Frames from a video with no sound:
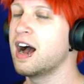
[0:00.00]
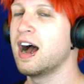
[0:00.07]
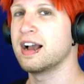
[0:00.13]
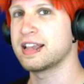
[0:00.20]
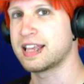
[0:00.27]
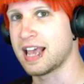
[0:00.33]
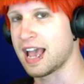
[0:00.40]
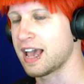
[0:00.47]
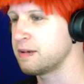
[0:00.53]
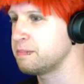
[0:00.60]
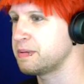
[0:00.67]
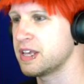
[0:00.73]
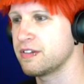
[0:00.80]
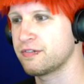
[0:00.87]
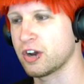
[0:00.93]
Again,
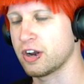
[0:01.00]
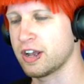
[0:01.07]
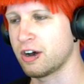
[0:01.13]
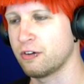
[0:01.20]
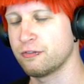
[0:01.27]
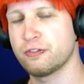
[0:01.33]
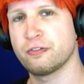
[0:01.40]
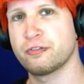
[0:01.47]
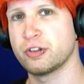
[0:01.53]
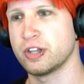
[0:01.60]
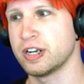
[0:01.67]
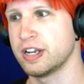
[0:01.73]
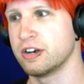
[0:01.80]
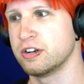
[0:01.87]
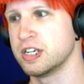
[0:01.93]
being very helpful for the
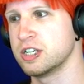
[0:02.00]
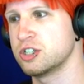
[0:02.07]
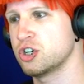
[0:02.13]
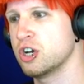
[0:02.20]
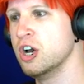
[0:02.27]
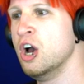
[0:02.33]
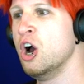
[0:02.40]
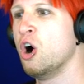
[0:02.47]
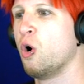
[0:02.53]
Neon Ninja.